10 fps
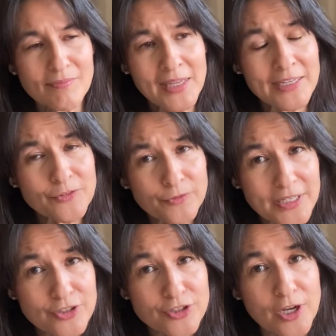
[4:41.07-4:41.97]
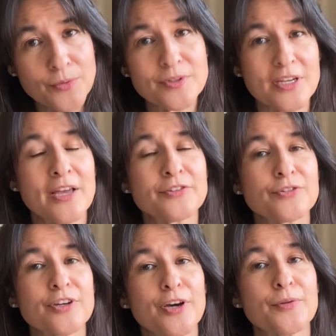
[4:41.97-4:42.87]
And if we don't
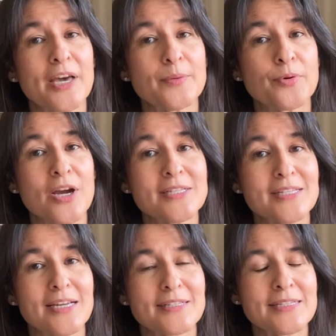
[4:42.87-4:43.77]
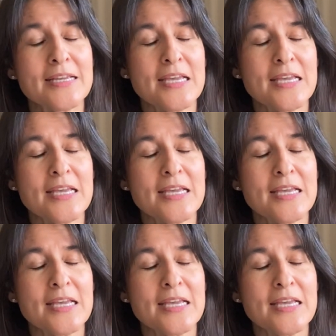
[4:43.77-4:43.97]
undergo that process,